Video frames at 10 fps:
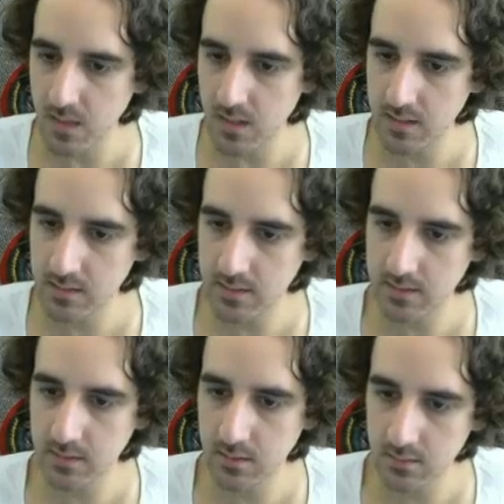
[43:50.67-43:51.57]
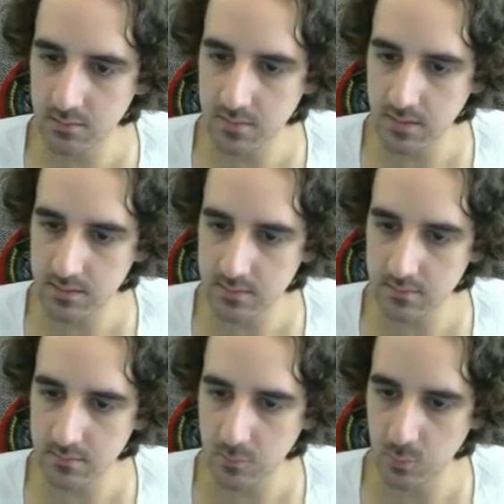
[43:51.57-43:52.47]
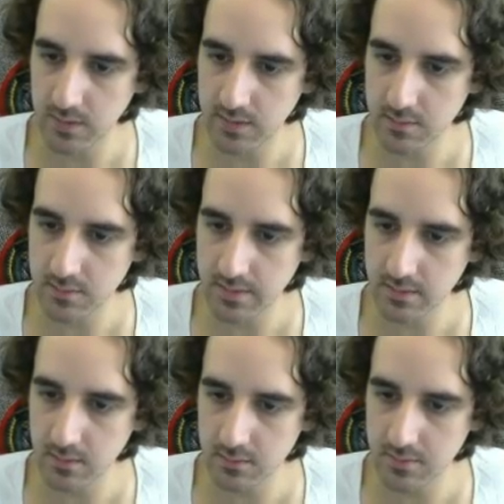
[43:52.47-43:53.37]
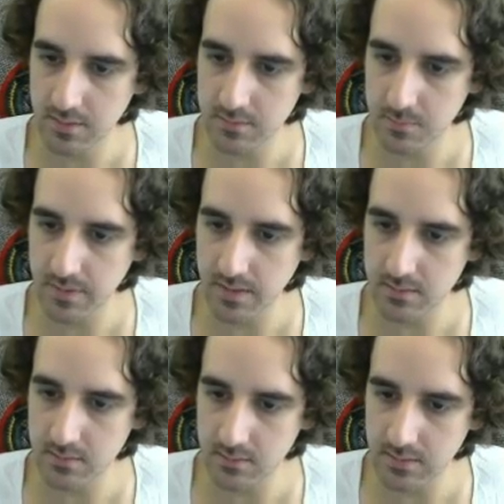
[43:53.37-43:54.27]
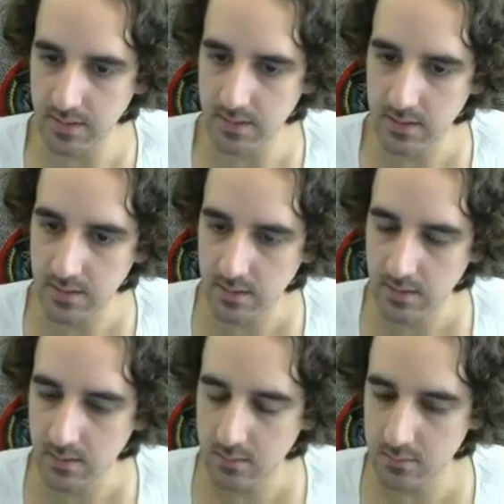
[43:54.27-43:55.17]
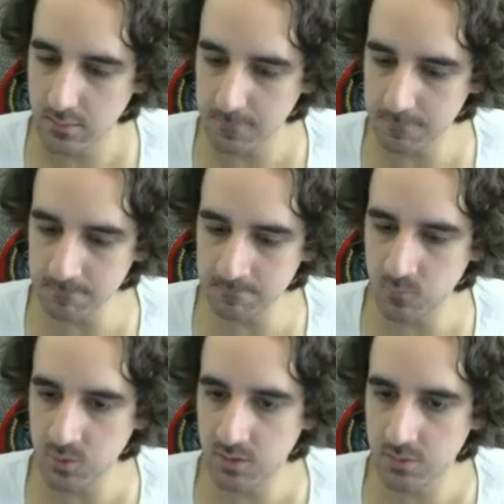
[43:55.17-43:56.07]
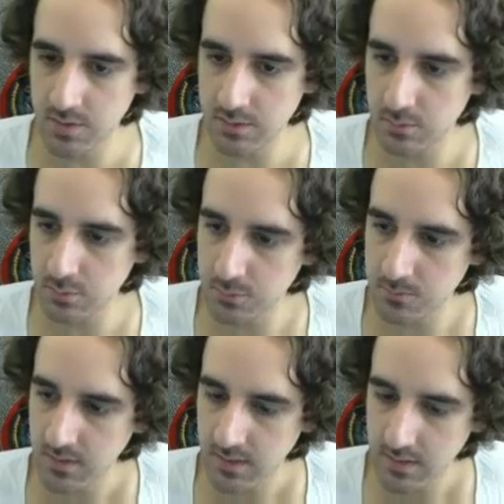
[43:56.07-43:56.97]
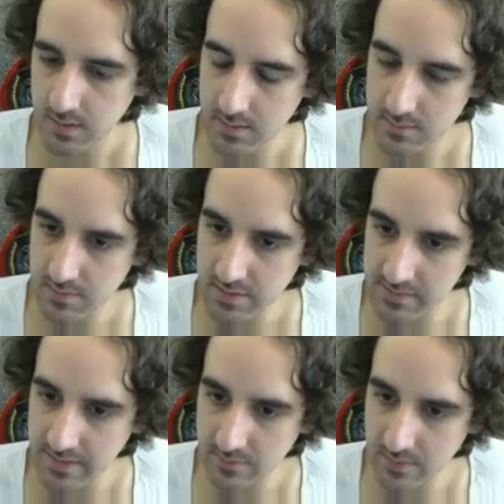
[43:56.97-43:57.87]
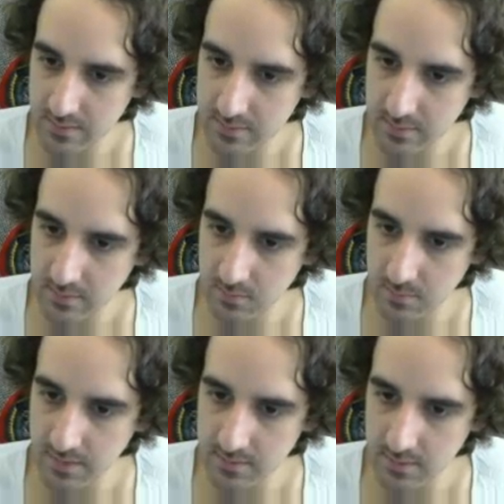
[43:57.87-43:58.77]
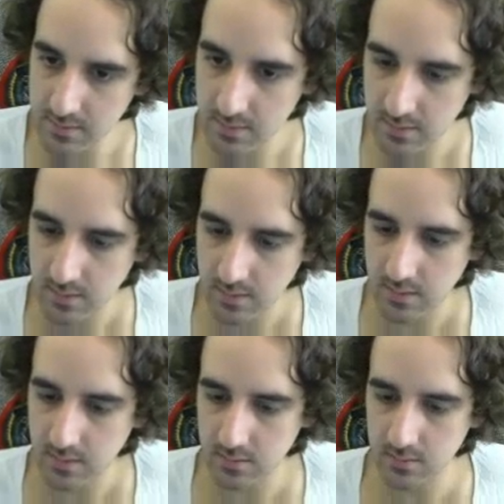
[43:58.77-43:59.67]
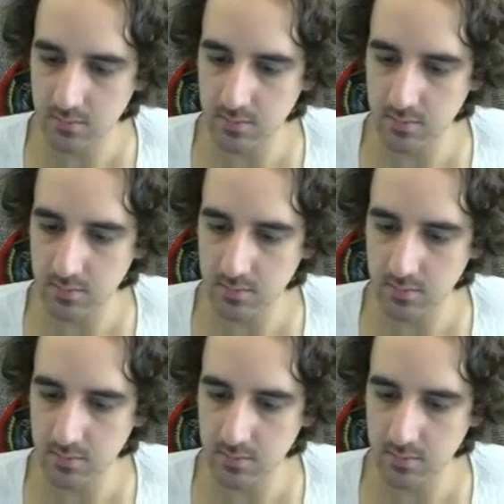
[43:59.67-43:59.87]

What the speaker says: And then the God rays will create God rays based on that. So what you could try to do is, rather than having a single bezier, you could